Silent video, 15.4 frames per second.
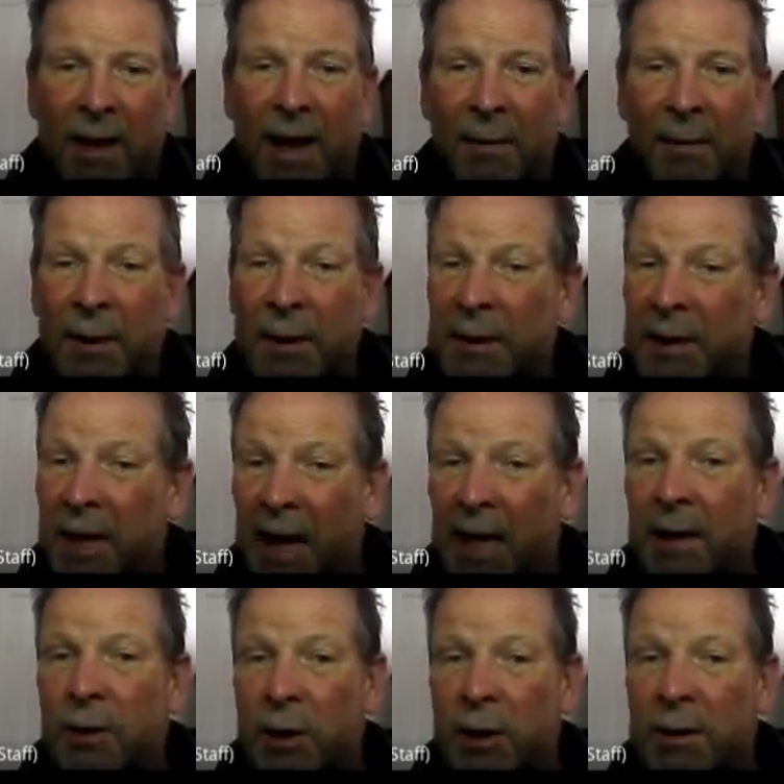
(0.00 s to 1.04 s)
got this
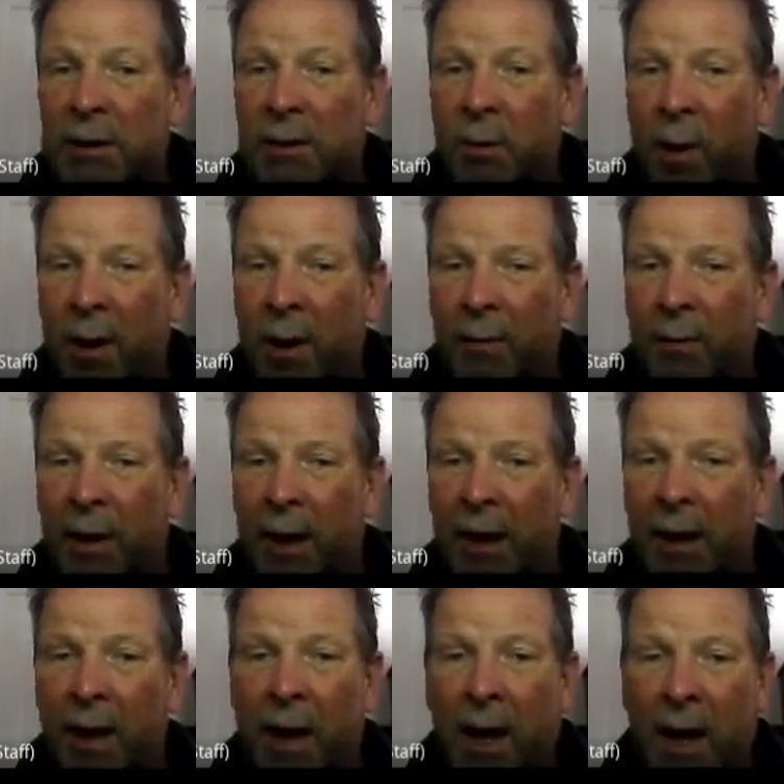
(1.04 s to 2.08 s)
AG squared
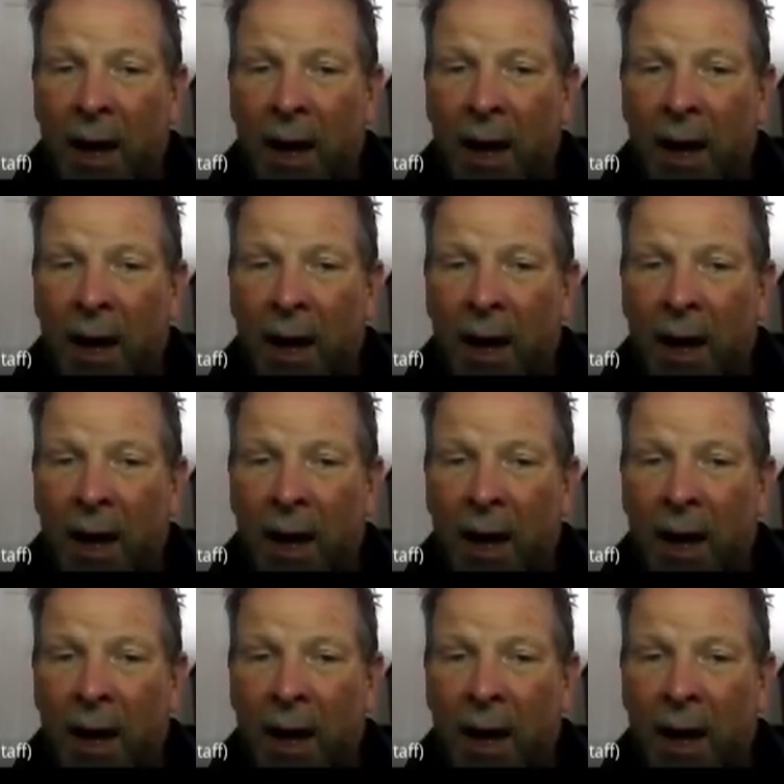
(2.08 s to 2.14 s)
thing.